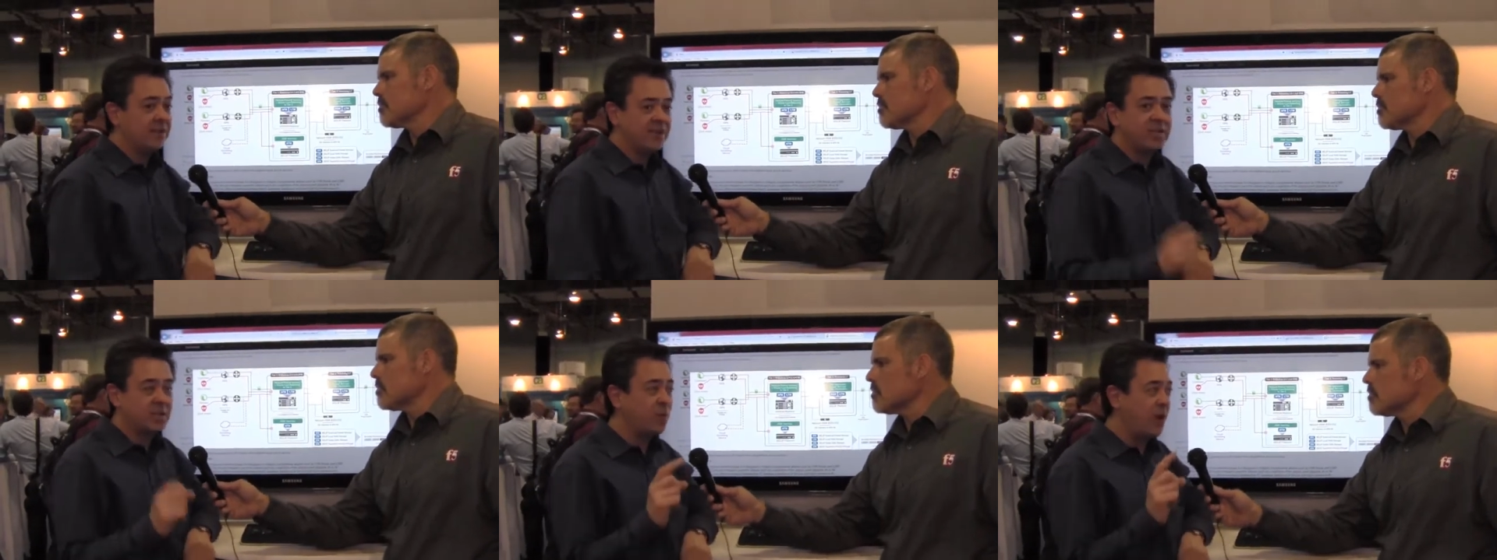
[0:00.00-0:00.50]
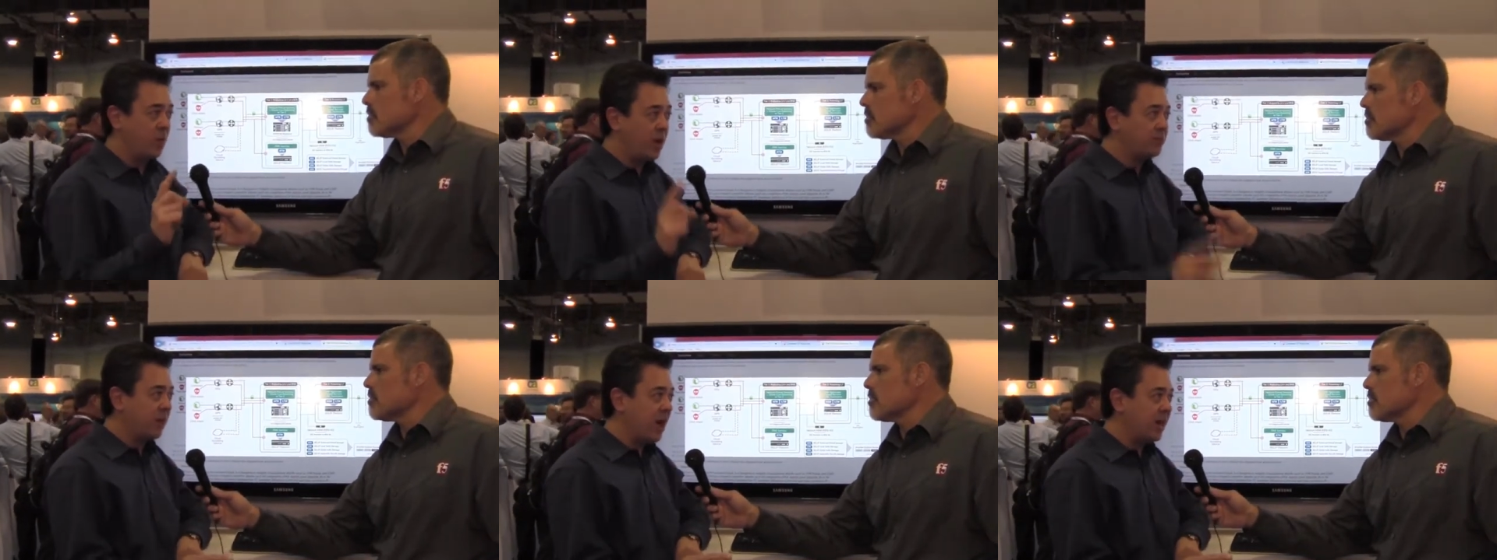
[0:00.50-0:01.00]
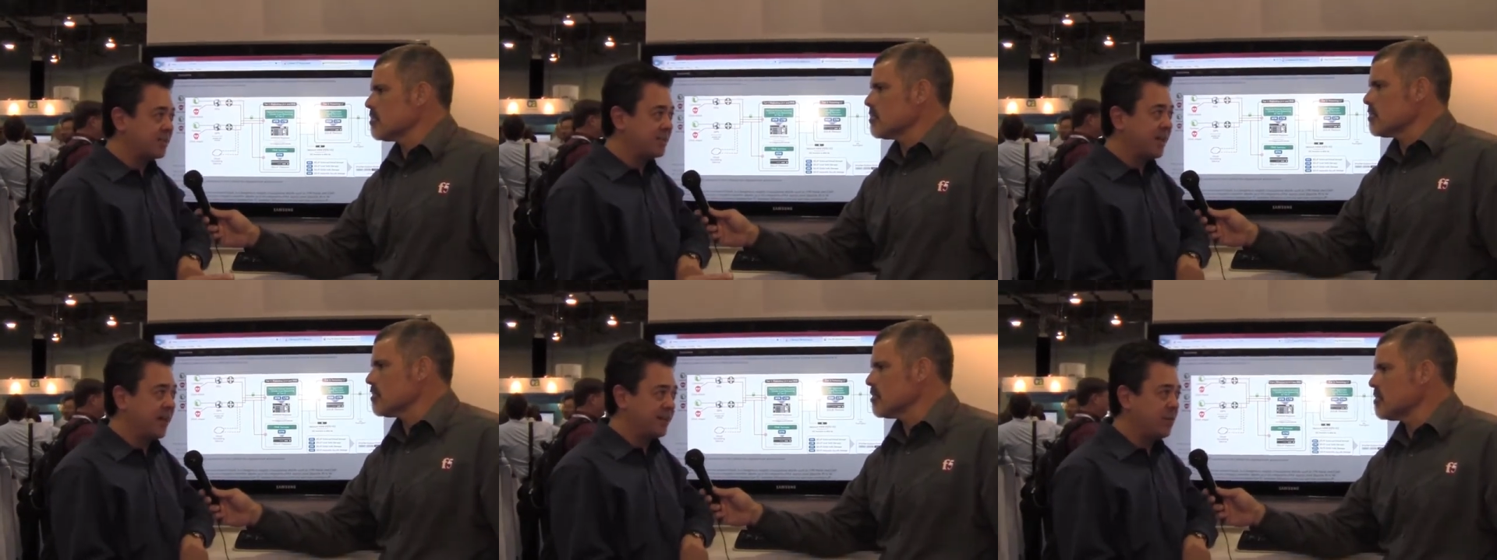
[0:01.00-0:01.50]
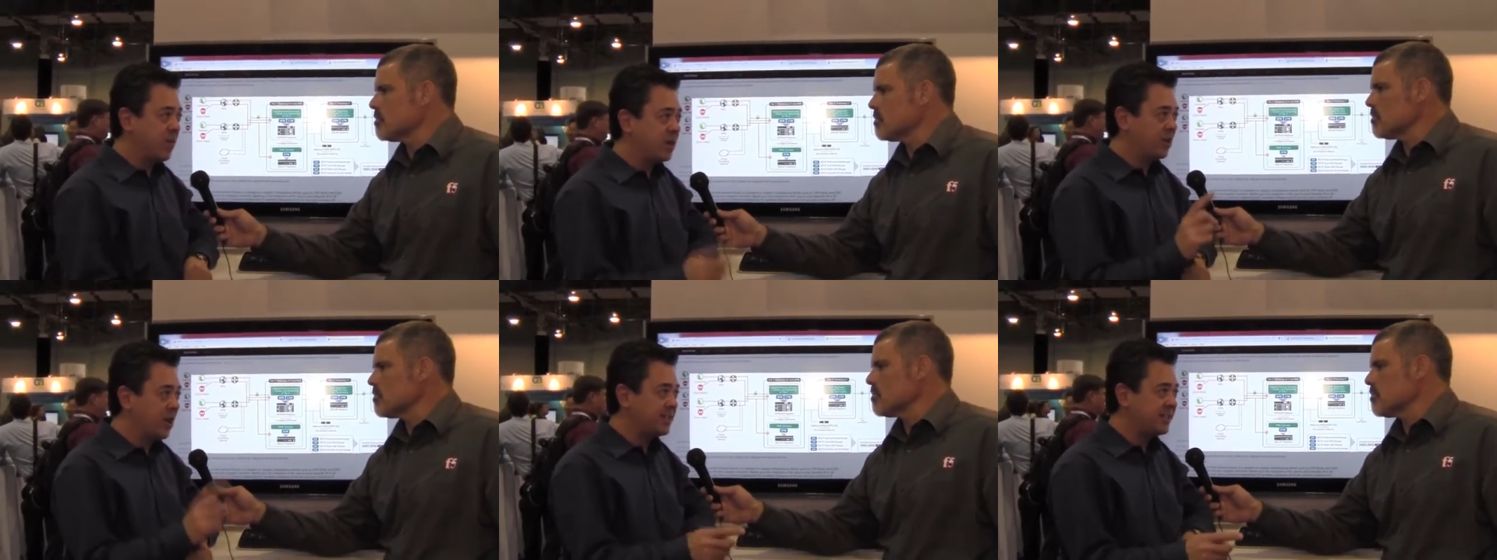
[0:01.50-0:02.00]
Speaker 1: They just want one box, and they
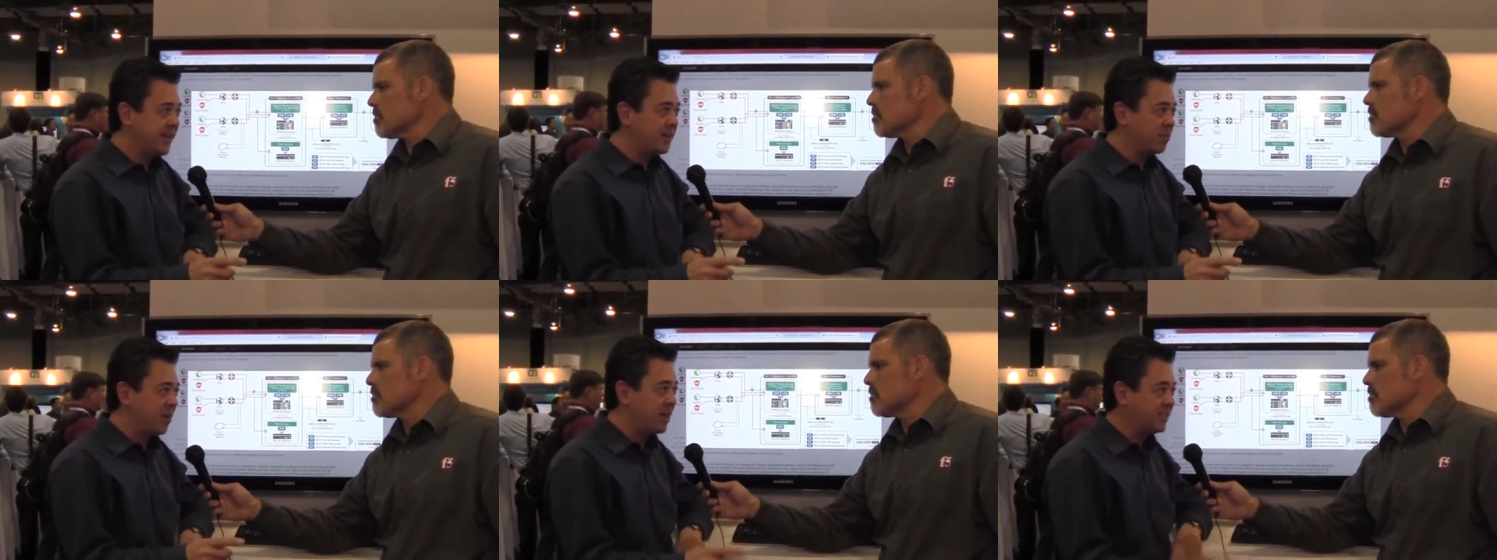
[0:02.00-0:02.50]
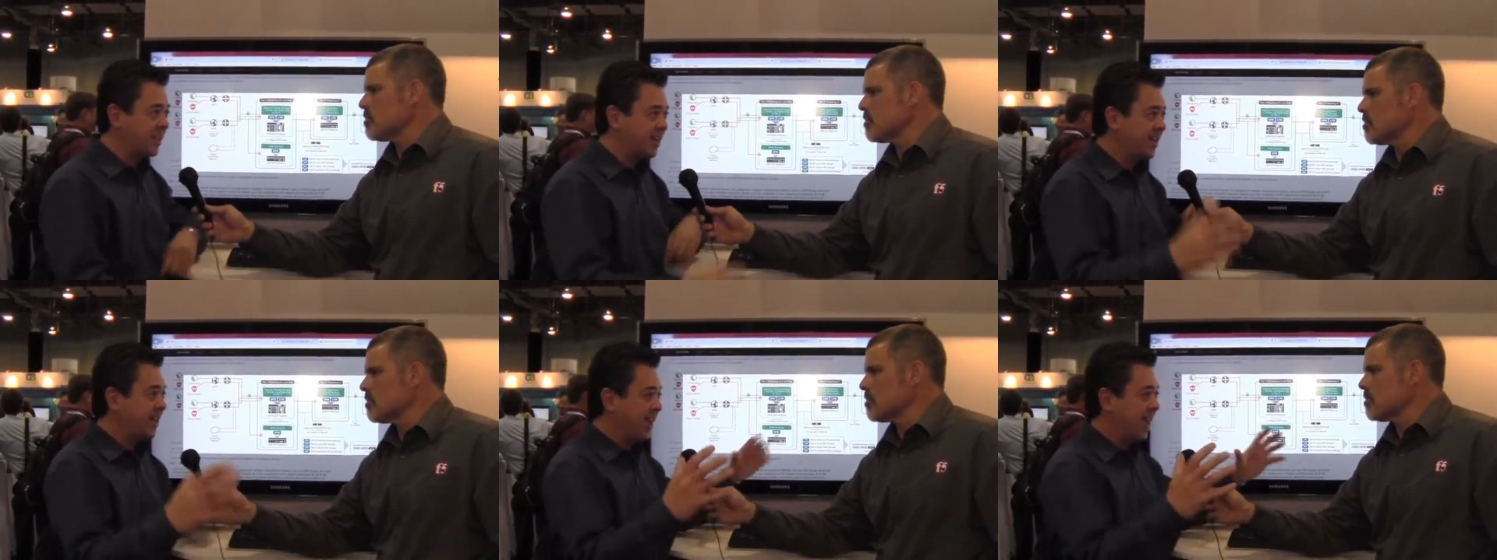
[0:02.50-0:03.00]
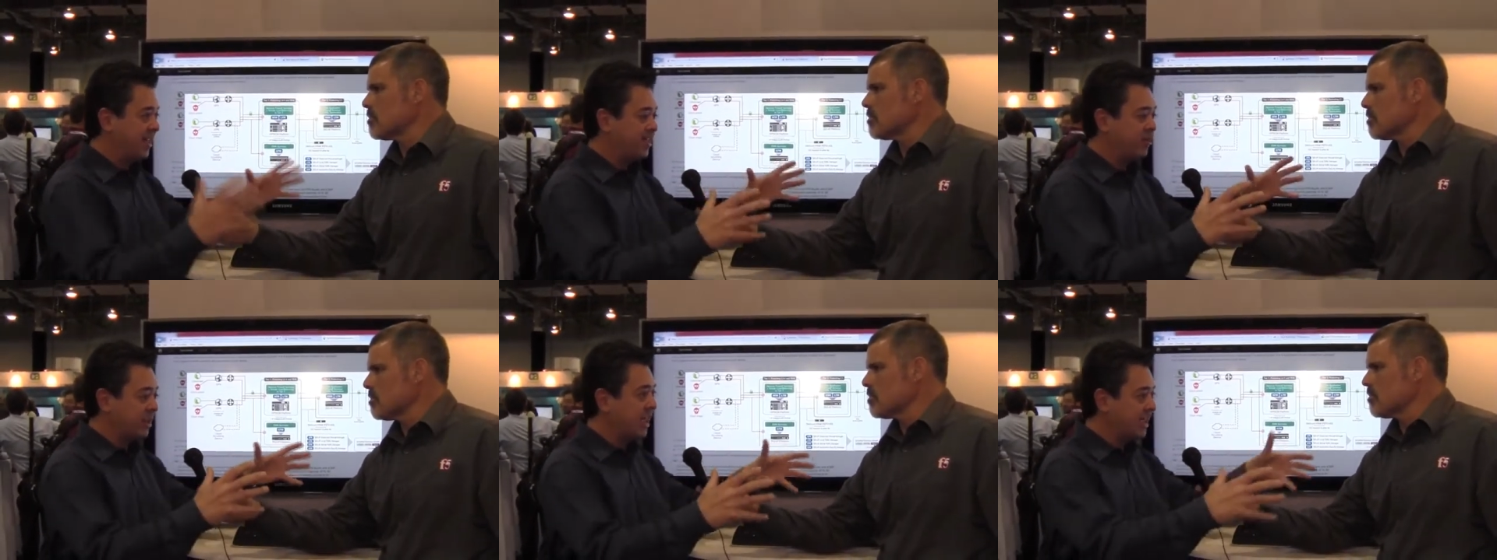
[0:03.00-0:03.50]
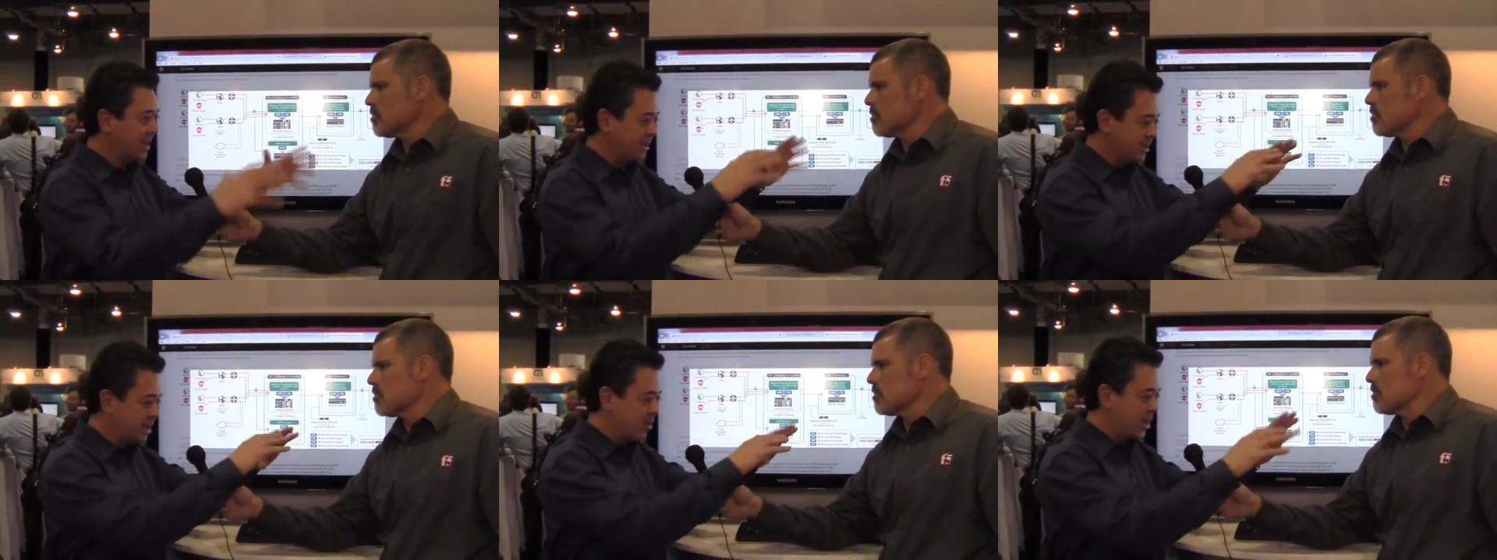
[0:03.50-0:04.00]
want non-standard pricing, and they would like
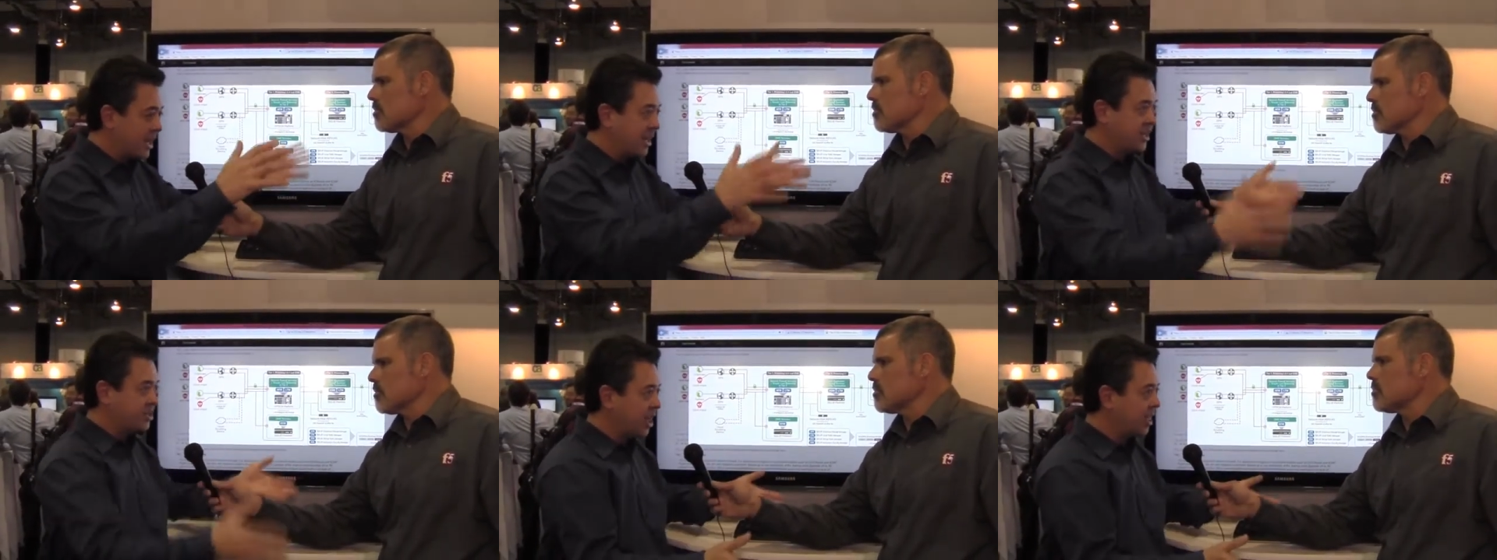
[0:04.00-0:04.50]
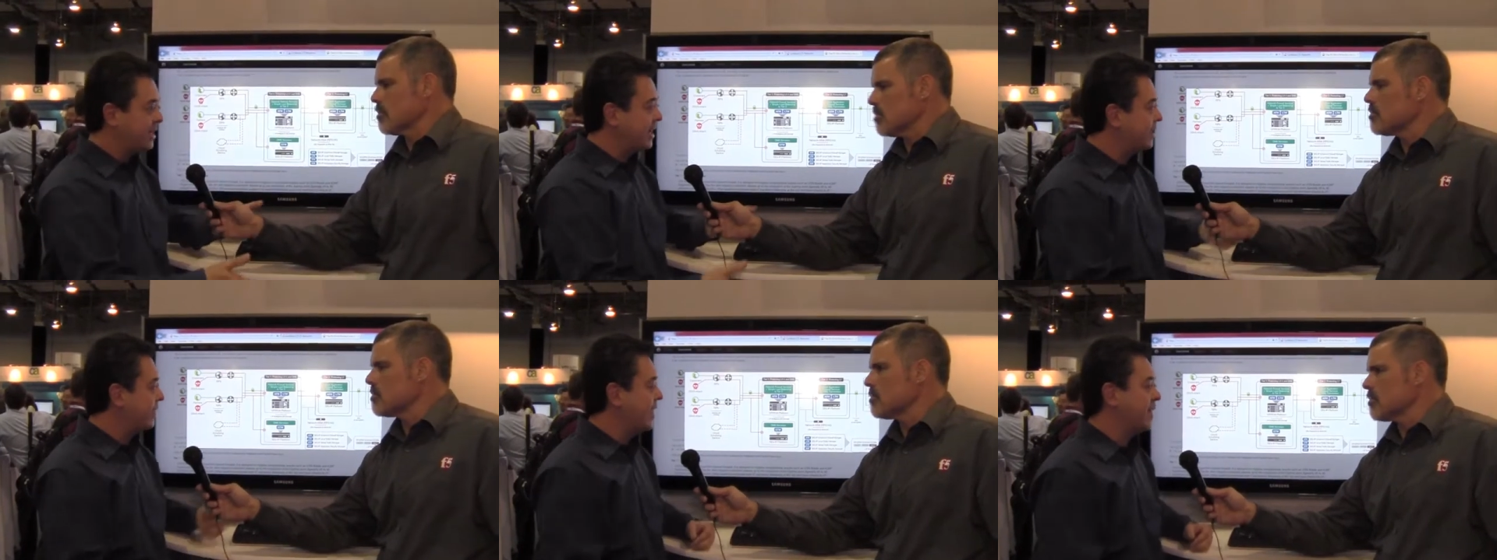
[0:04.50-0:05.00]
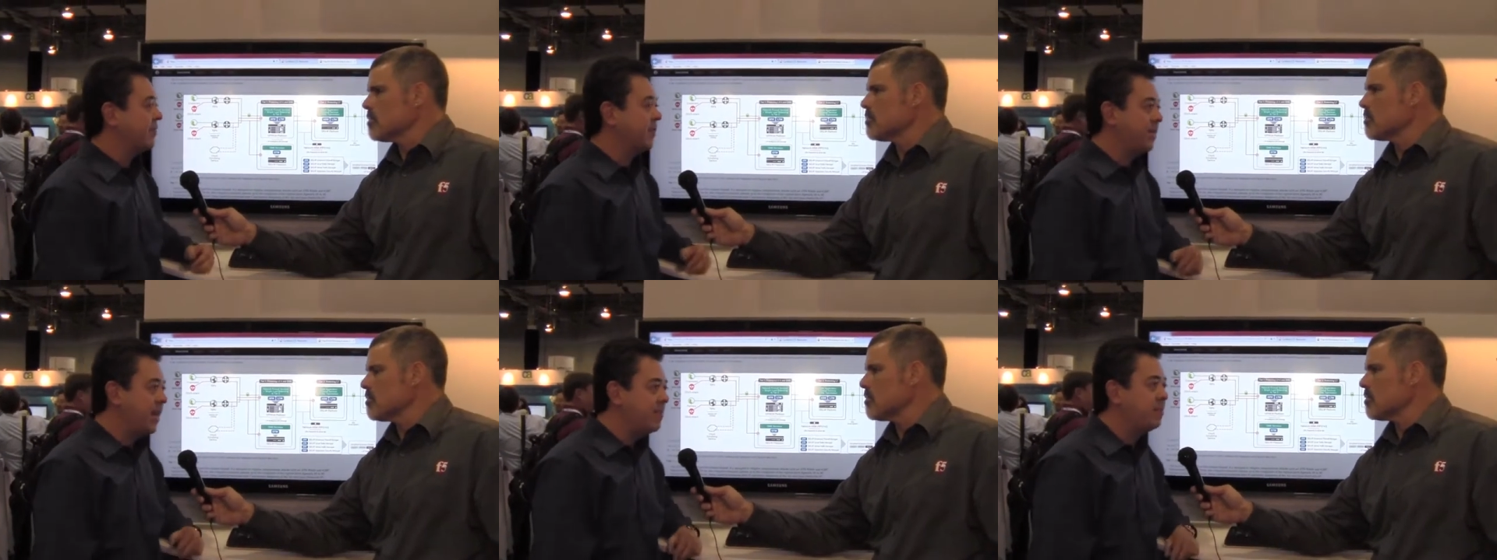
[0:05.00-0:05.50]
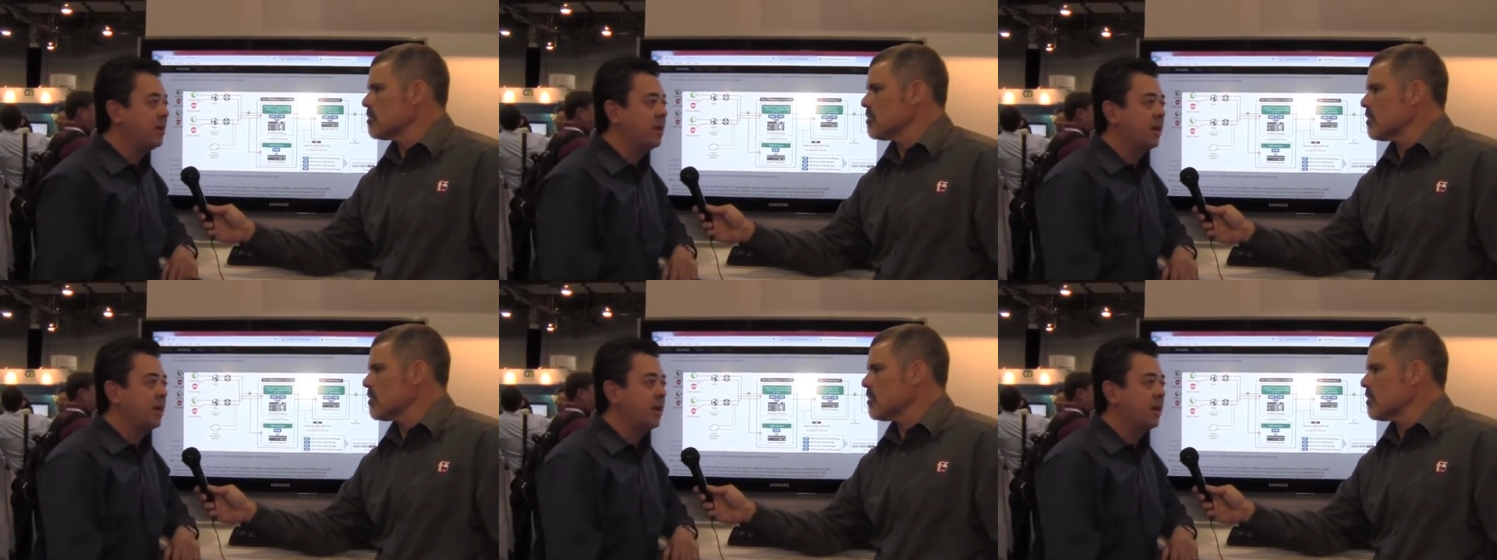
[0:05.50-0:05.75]
it, you know, in a consolidated thing. And for them,